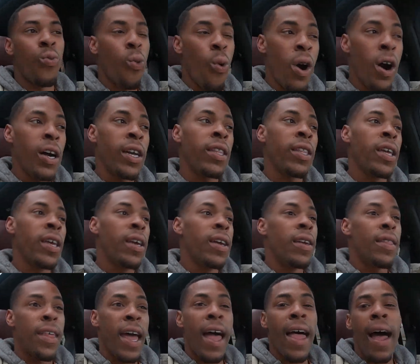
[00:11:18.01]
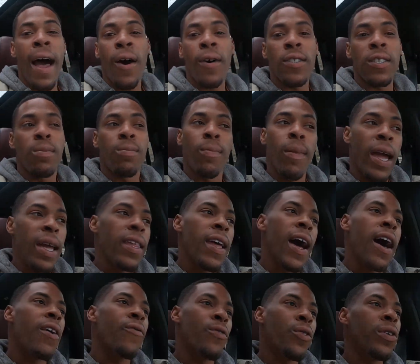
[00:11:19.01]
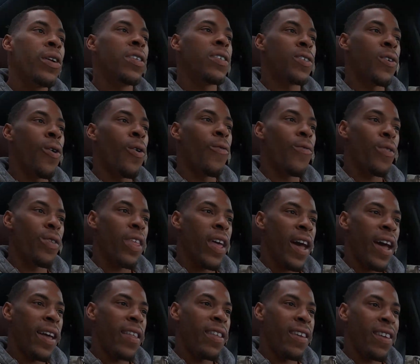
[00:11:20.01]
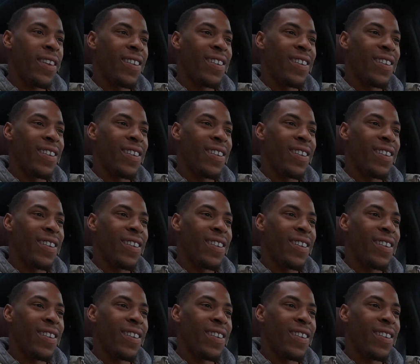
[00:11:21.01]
One, that house may not have really sold for that.